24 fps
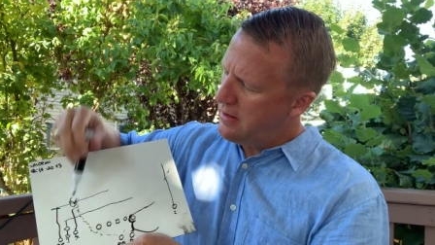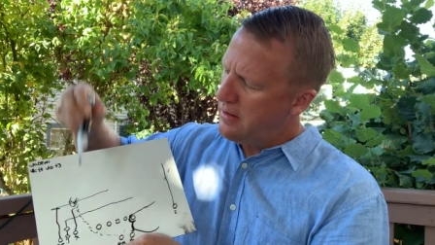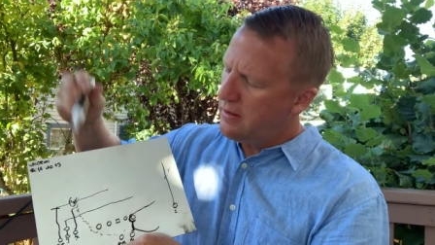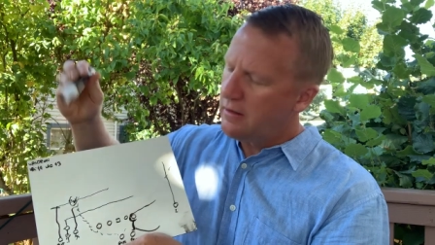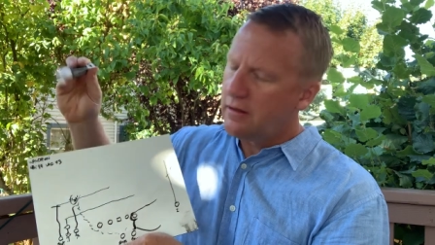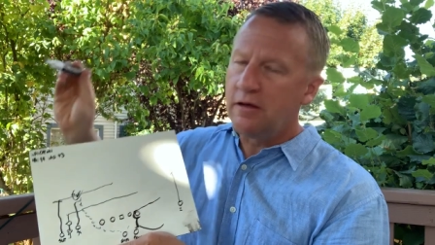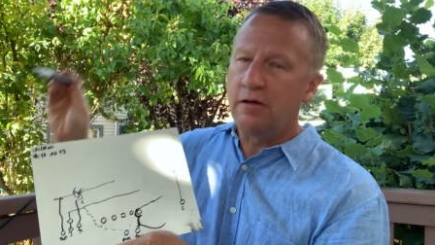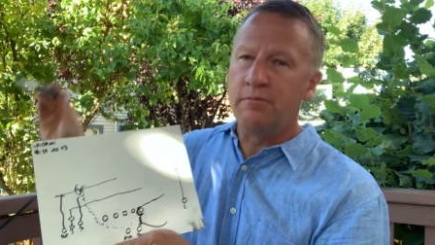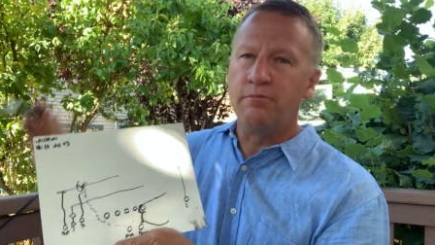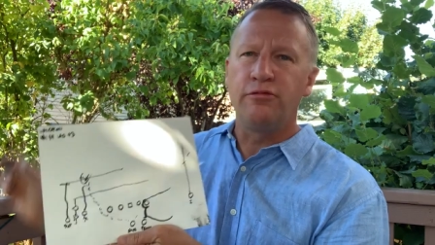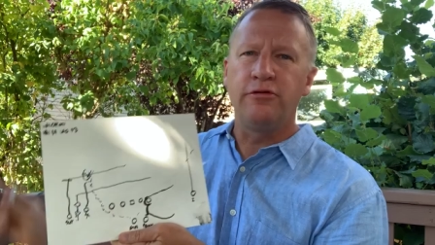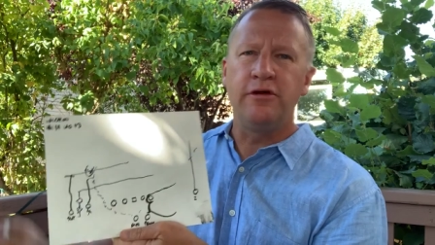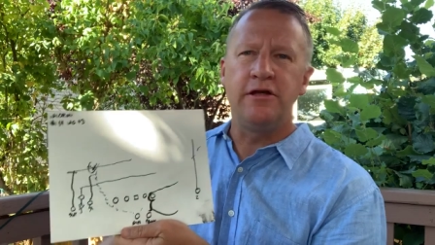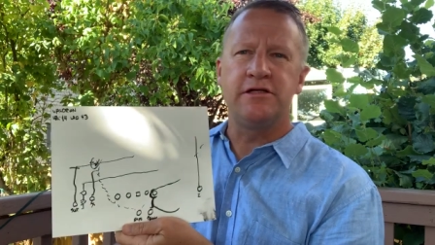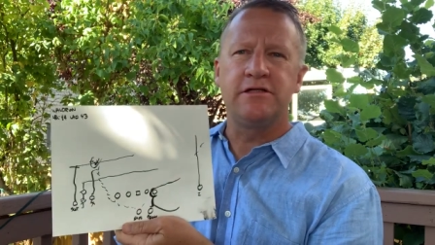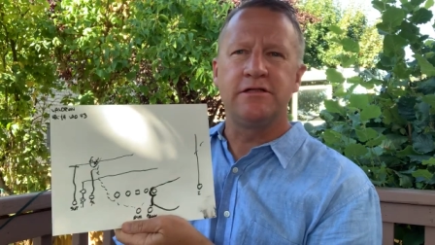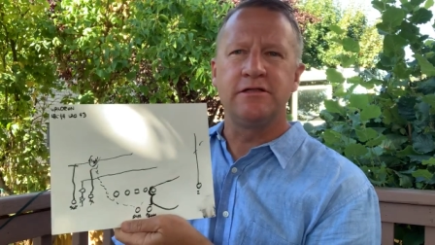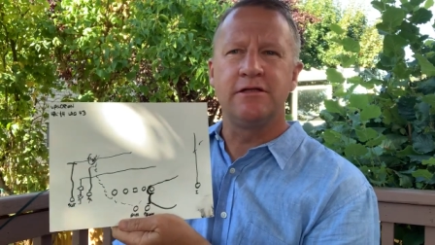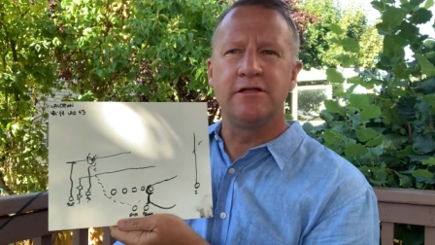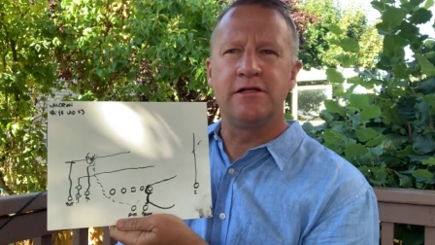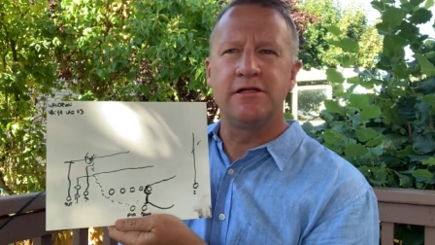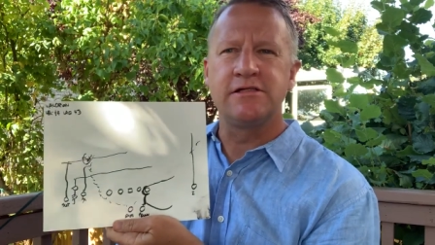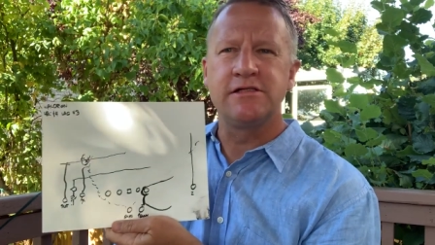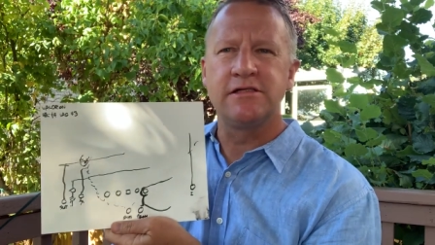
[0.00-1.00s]
Completion
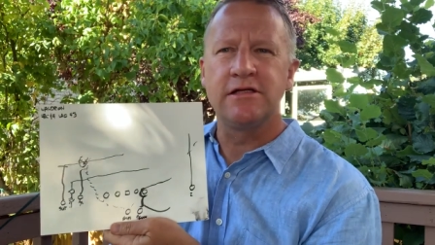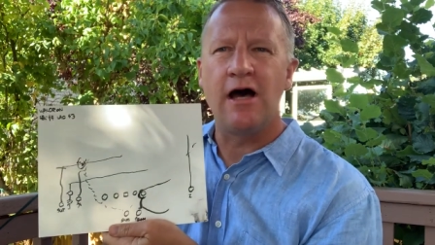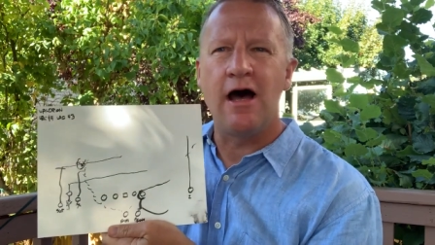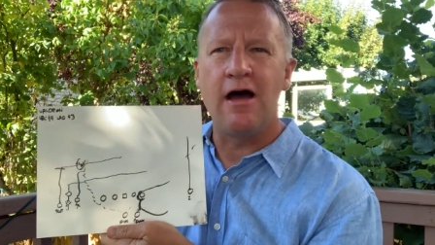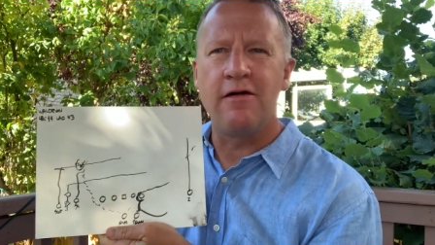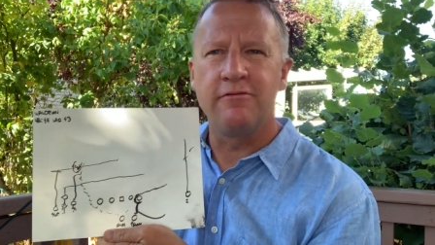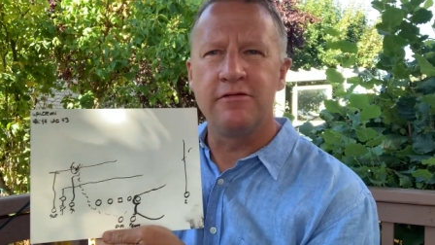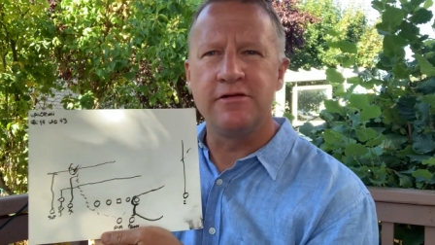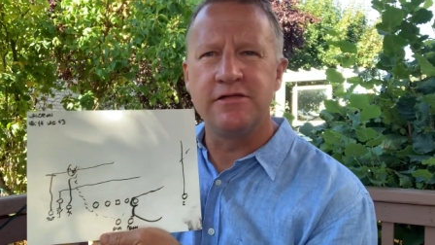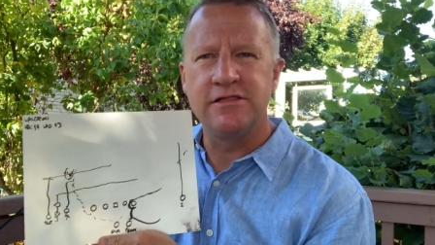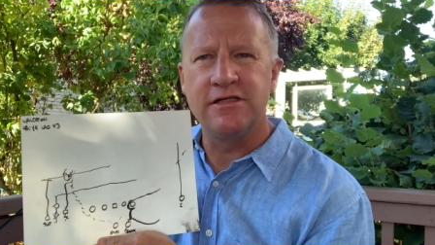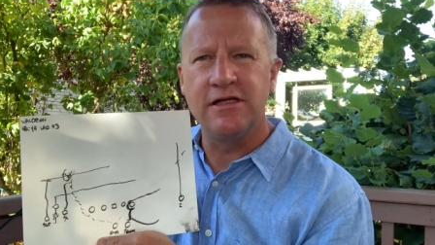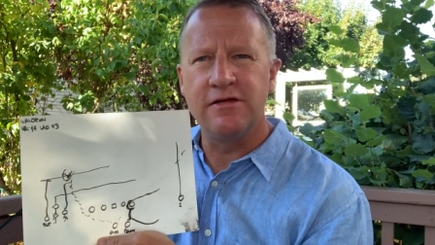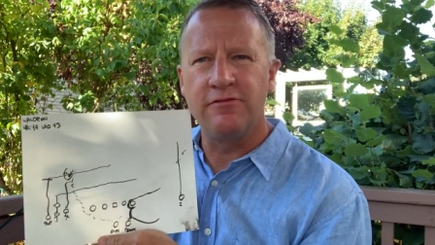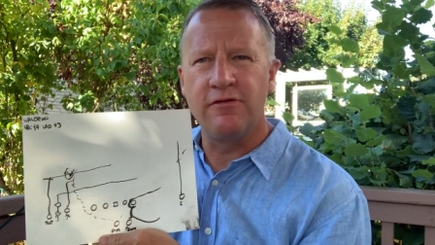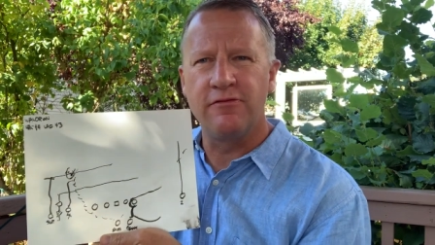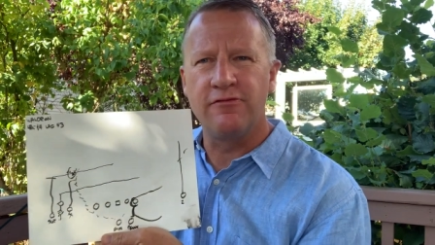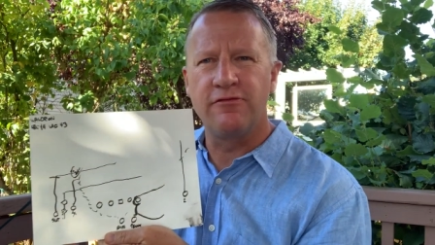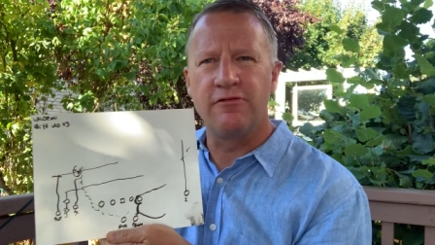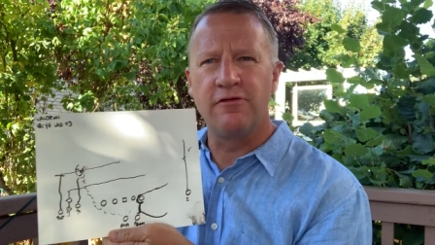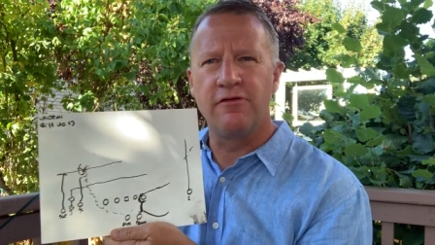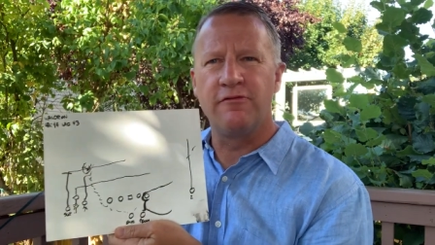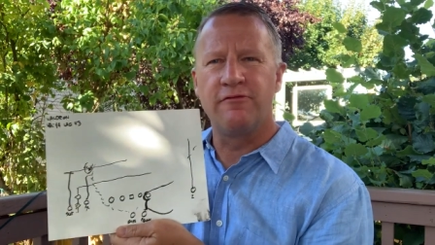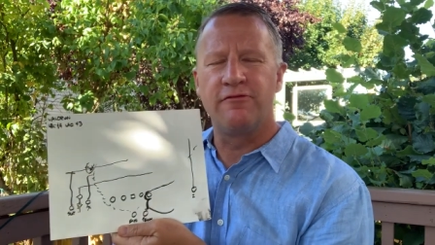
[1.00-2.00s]
to the slot receiver
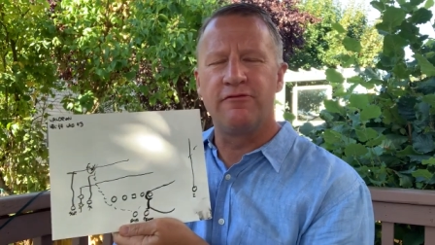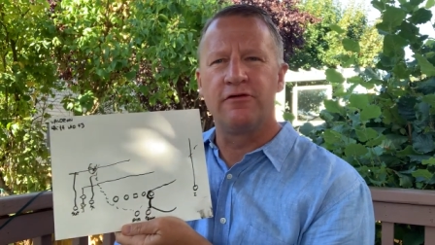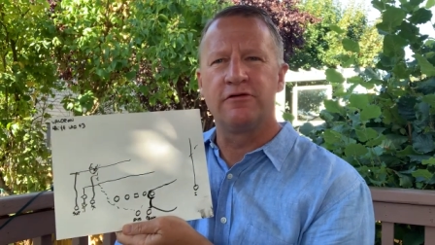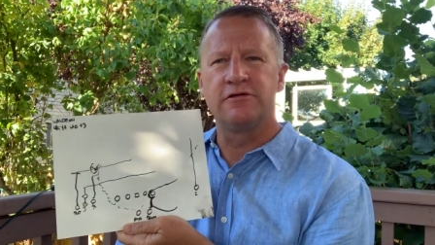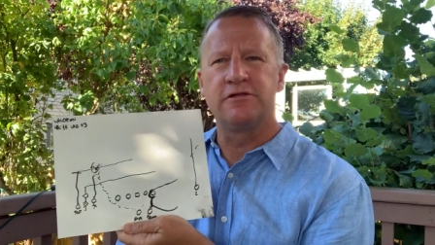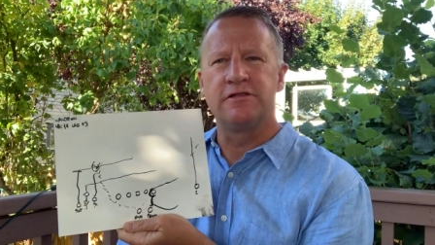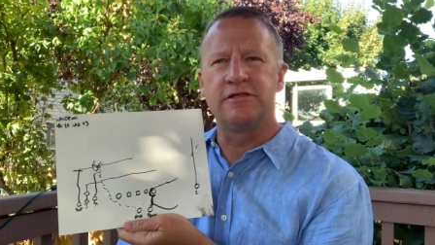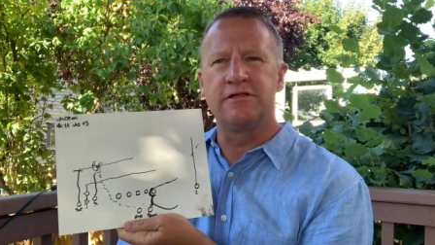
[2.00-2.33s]
for a first